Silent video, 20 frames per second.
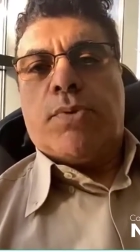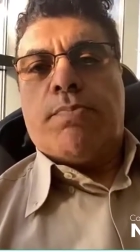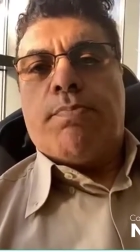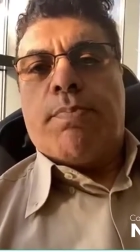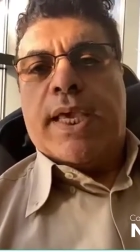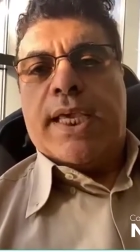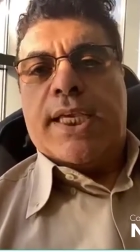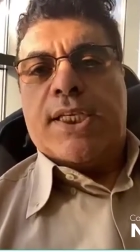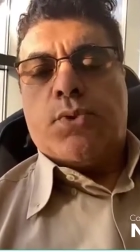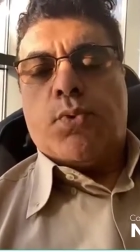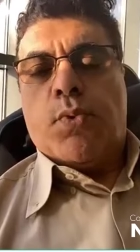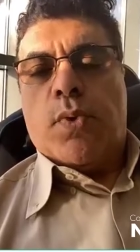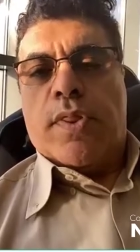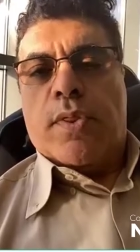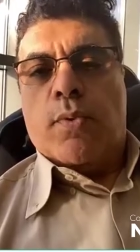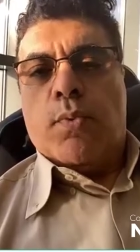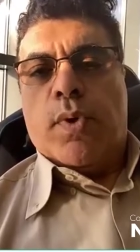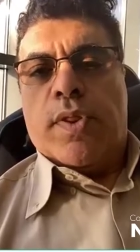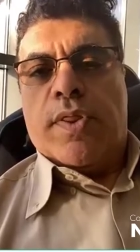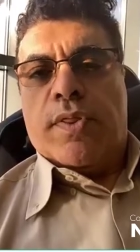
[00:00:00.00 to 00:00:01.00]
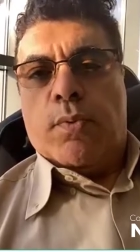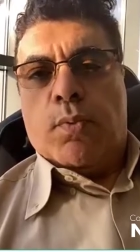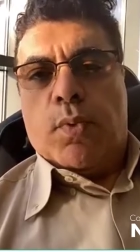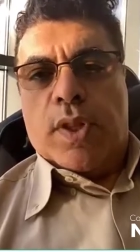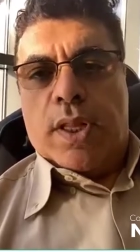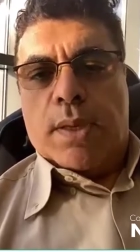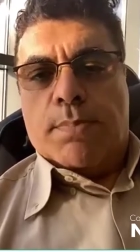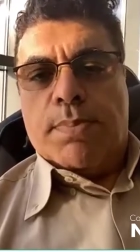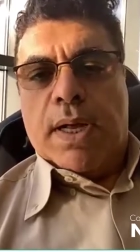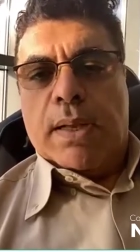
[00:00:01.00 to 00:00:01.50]
touching base with
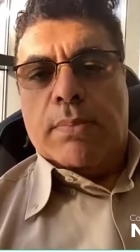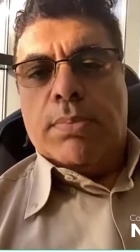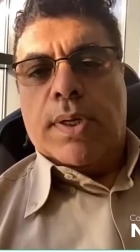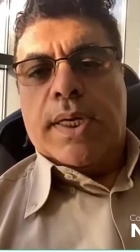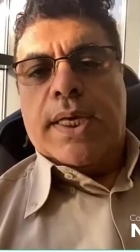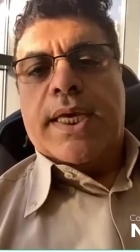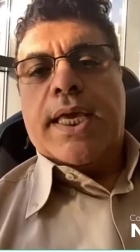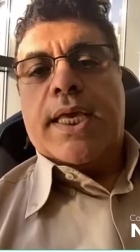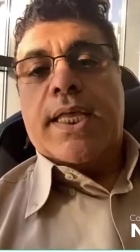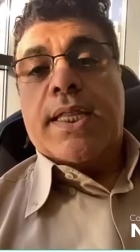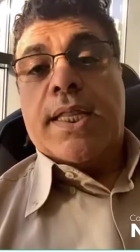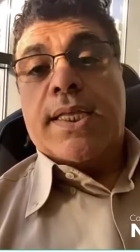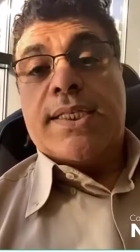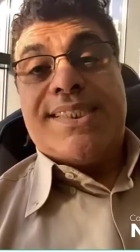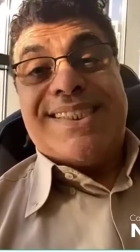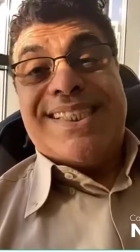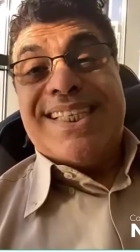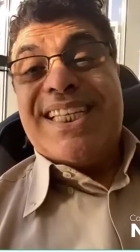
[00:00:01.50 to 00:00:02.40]
the public and